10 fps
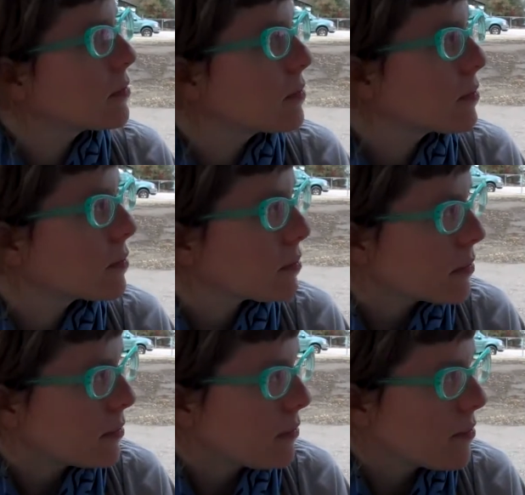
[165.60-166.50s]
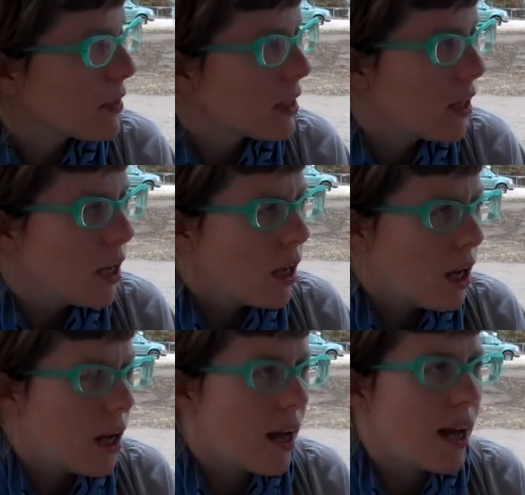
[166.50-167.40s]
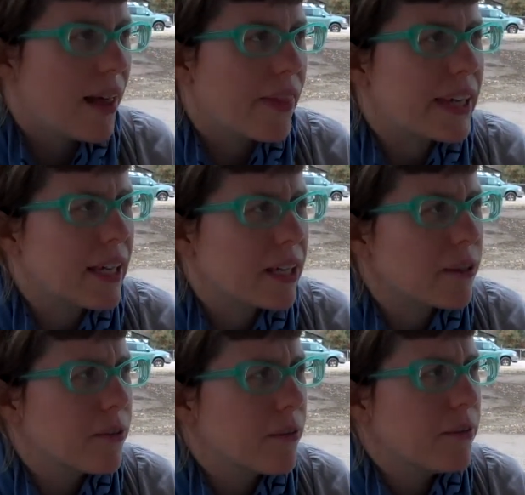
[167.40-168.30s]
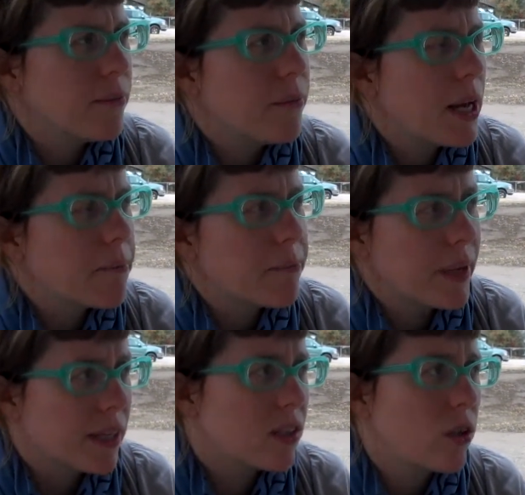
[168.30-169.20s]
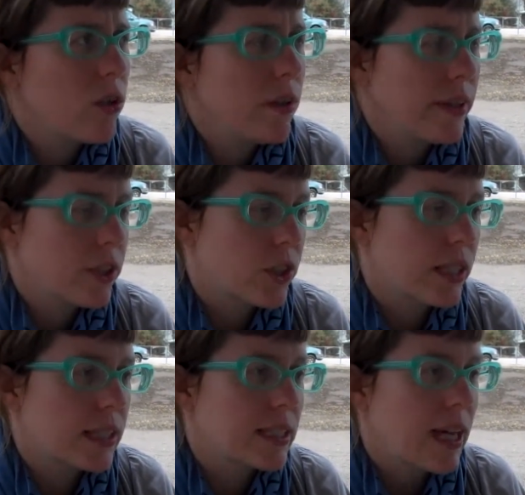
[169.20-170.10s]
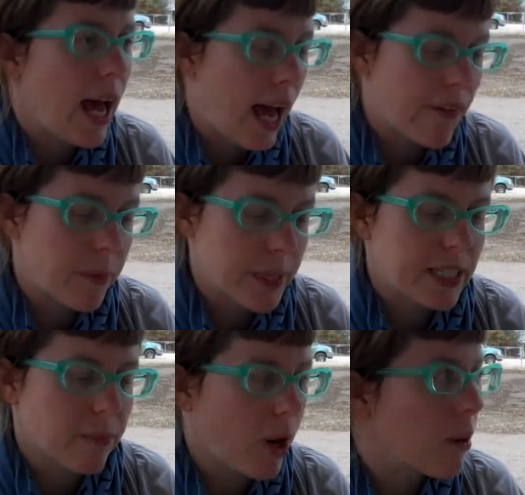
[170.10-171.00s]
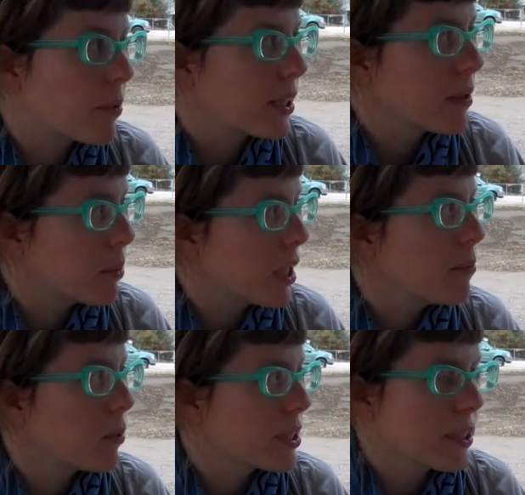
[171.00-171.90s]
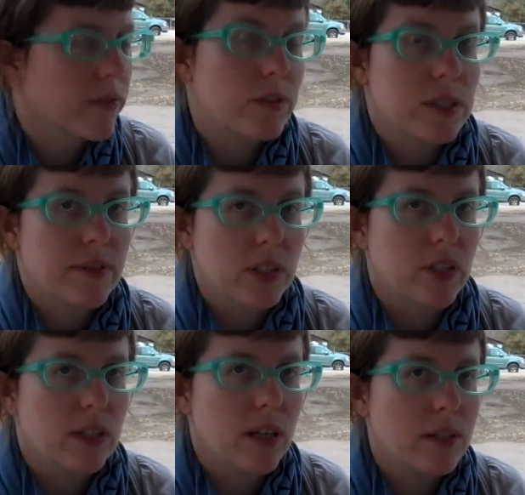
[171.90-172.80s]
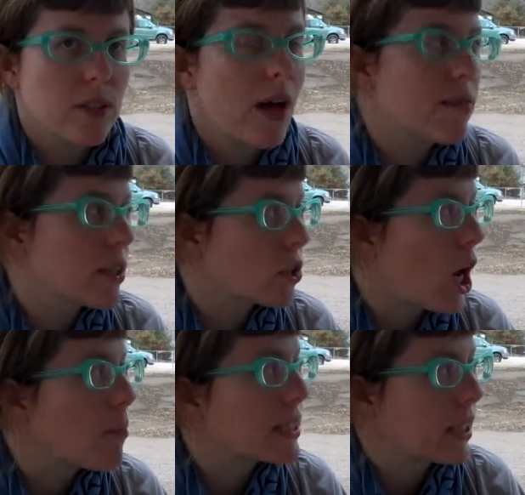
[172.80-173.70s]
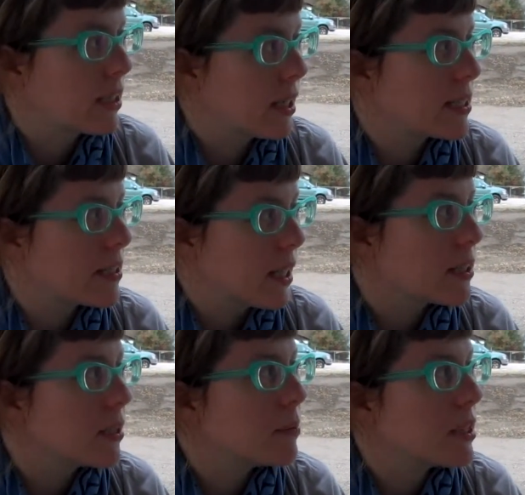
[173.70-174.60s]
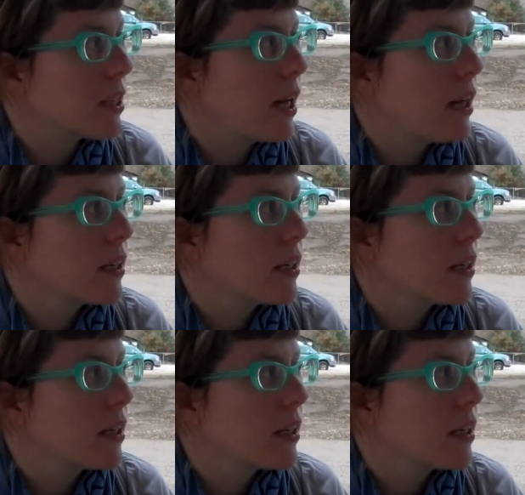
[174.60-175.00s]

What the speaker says: have any future goals of what you want to do business-wise? My big goal eventually is to have a piece of property and become more self-sufficient. So having the shop is like a nice addendum to that.